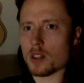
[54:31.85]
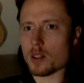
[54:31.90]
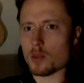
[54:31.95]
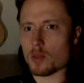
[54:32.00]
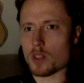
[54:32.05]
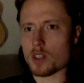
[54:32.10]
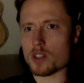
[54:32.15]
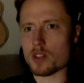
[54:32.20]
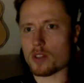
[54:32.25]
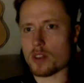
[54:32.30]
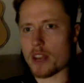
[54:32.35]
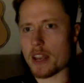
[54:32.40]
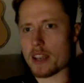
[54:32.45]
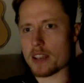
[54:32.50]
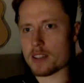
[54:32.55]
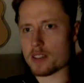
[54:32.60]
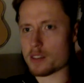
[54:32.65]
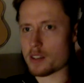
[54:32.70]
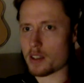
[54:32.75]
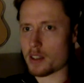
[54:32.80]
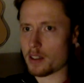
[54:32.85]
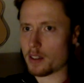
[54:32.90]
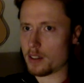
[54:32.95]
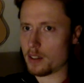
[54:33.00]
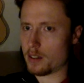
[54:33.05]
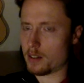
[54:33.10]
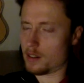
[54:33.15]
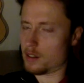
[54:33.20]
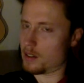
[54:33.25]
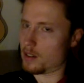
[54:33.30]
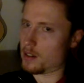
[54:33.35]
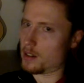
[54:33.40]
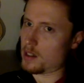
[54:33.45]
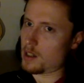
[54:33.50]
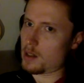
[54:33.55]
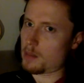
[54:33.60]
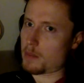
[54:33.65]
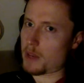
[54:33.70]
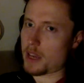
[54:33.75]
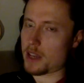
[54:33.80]
What is your accent?
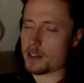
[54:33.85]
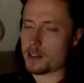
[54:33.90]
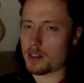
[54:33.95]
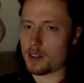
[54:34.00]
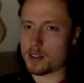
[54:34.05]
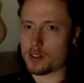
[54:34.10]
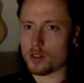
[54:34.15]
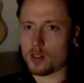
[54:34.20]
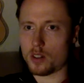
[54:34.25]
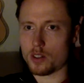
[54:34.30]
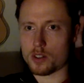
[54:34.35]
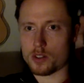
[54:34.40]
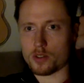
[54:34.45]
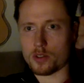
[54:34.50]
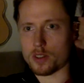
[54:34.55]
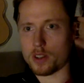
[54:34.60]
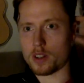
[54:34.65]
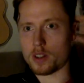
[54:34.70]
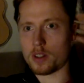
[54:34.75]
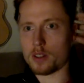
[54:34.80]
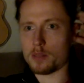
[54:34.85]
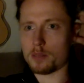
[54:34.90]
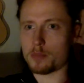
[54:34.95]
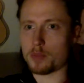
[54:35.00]
My accent is Austrian.